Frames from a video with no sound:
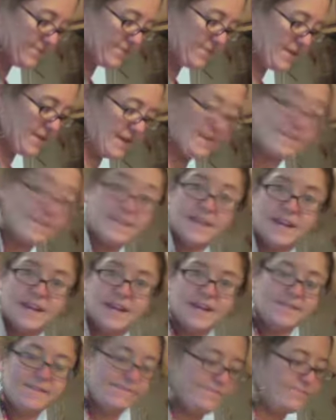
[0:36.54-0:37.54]
Thanks,
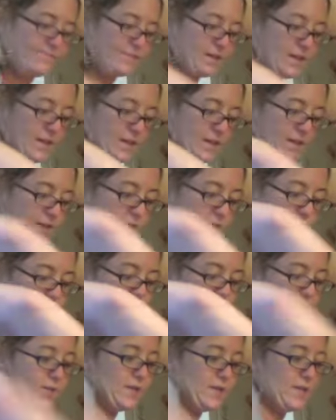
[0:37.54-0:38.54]
Anne. I know how you
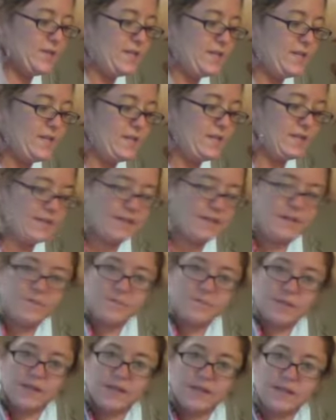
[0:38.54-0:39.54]
like
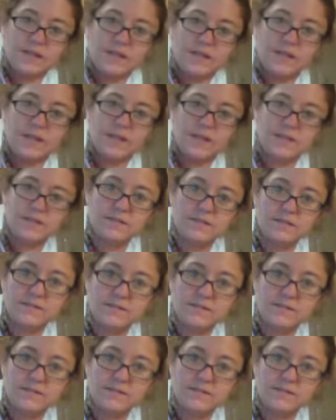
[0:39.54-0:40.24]
beating things.